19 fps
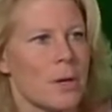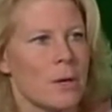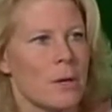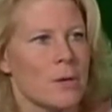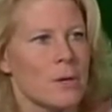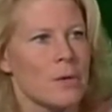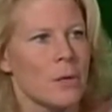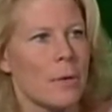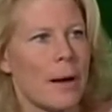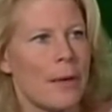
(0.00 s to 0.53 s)

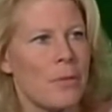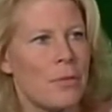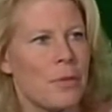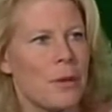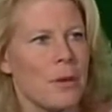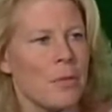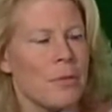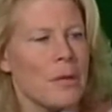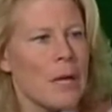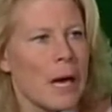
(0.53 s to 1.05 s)
So I
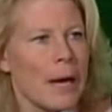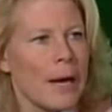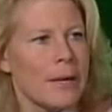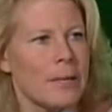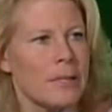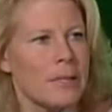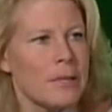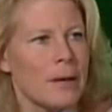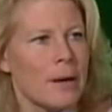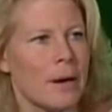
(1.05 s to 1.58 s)
think the
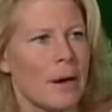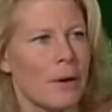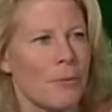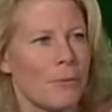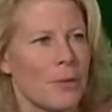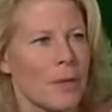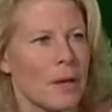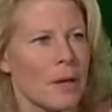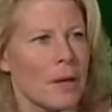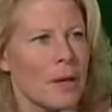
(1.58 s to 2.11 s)
idea of
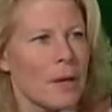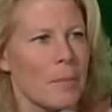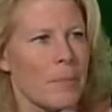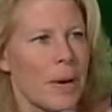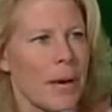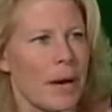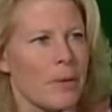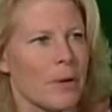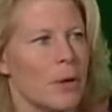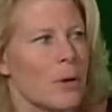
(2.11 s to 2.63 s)
thinking
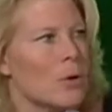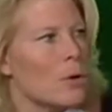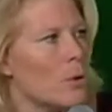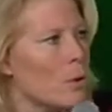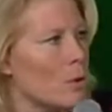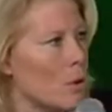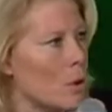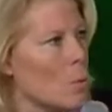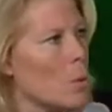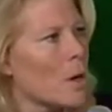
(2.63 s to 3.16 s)
about
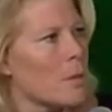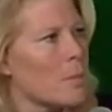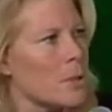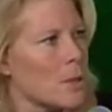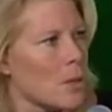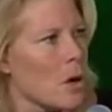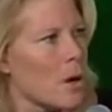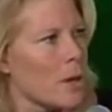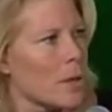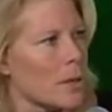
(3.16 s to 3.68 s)
who do you want to be
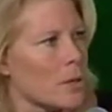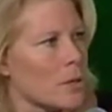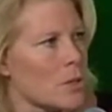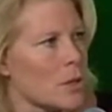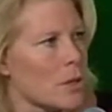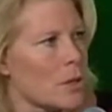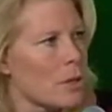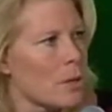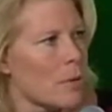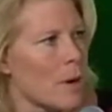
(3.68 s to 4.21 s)
talking
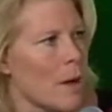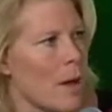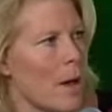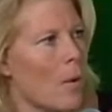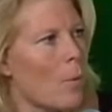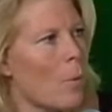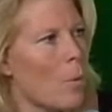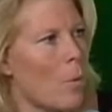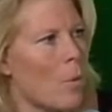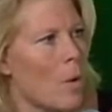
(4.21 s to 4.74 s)
to,
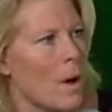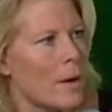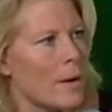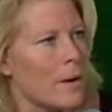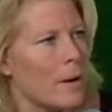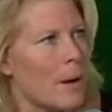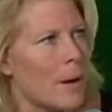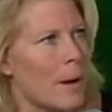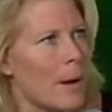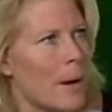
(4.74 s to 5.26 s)

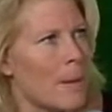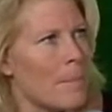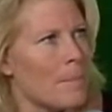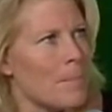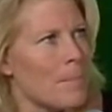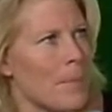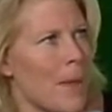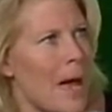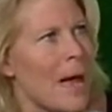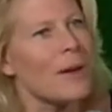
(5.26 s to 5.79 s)

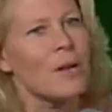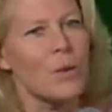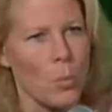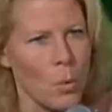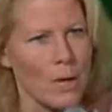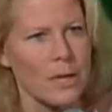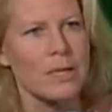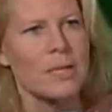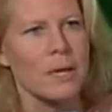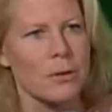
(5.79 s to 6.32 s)
how do you
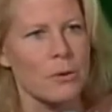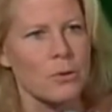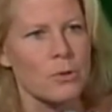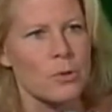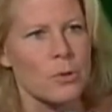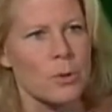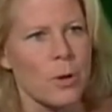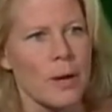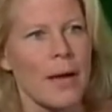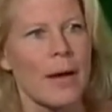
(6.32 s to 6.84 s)
want to tell your
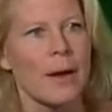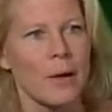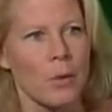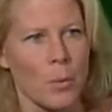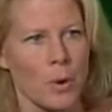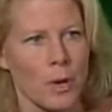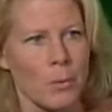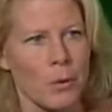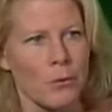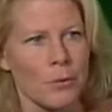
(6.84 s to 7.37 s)
story, how do you
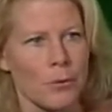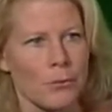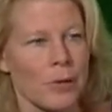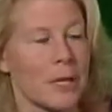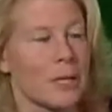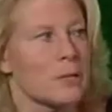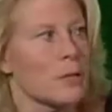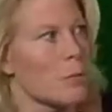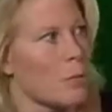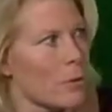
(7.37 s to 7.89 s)
want to be
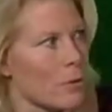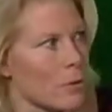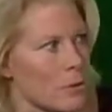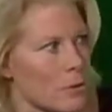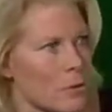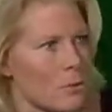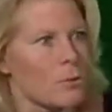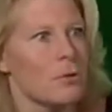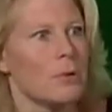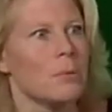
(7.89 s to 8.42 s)
reflected, whether it's
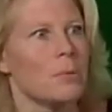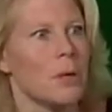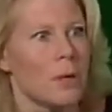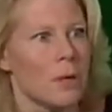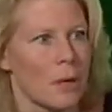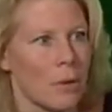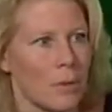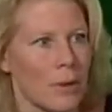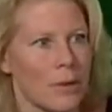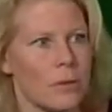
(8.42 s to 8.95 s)
social
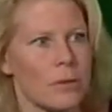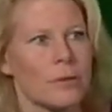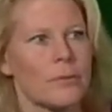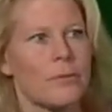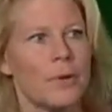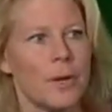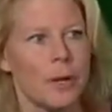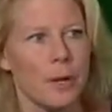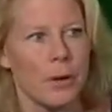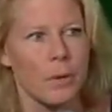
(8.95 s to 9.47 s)
media, whether it's
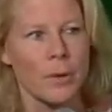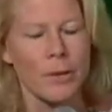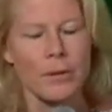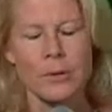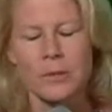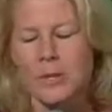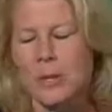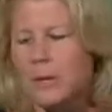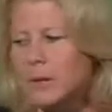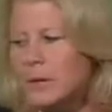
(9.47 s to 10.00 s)
video, whether
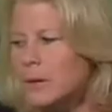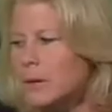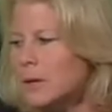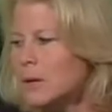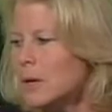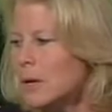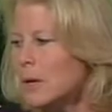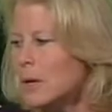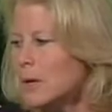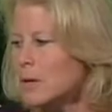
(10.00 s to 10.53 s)
it's any of
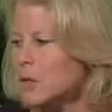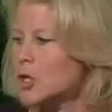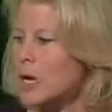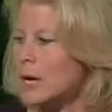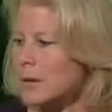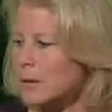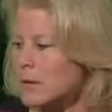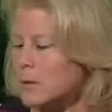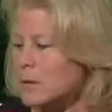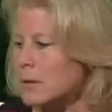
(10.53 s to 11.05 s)
the
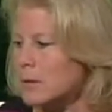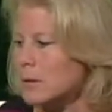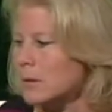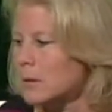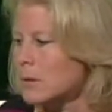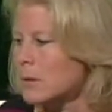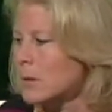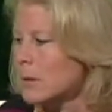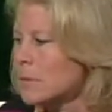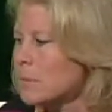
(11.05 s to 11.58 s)
channels
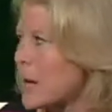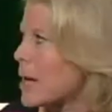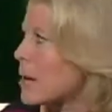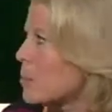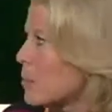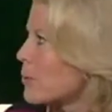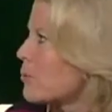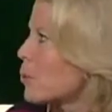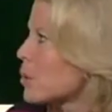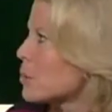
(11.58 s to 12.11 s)
the panel
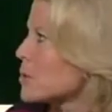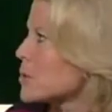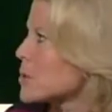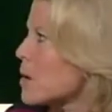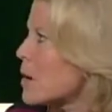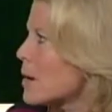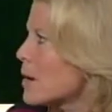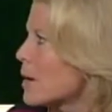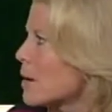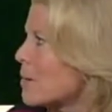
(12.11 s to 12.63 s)
before was
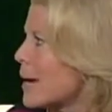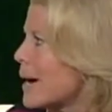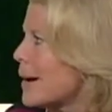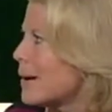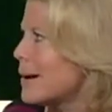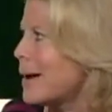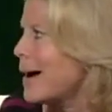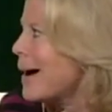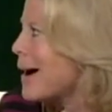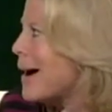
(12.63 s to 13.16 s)
talking
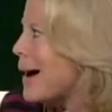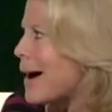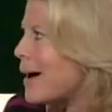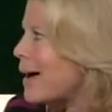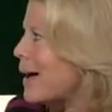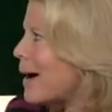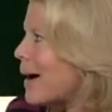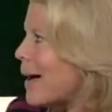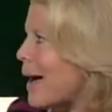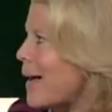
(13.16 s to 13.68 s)
about,
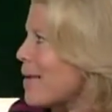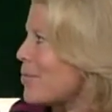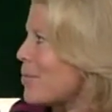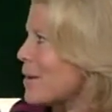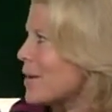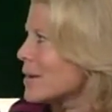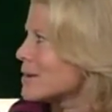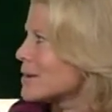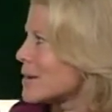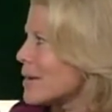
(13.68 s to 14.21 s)
I
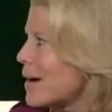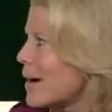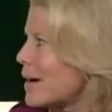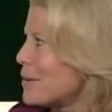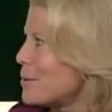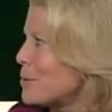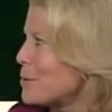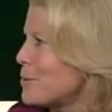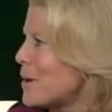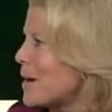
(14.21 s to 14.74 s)
think it's got
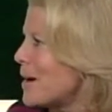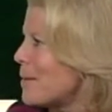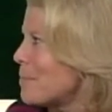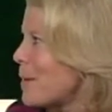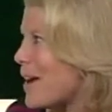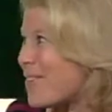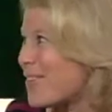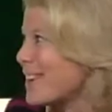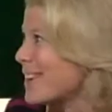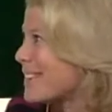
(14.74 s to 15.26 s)
to,
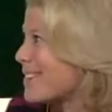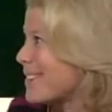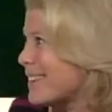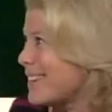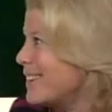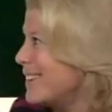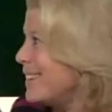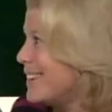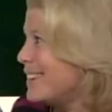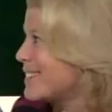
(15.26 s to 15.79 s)
I think
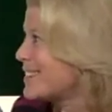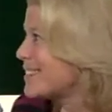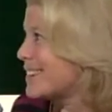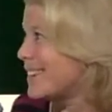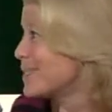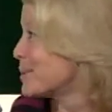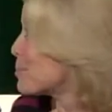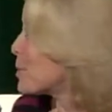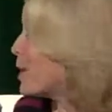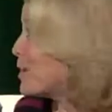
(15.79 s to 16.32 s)

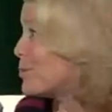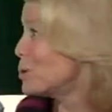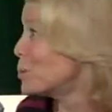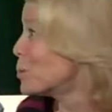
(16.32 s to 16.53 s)
it's a brave new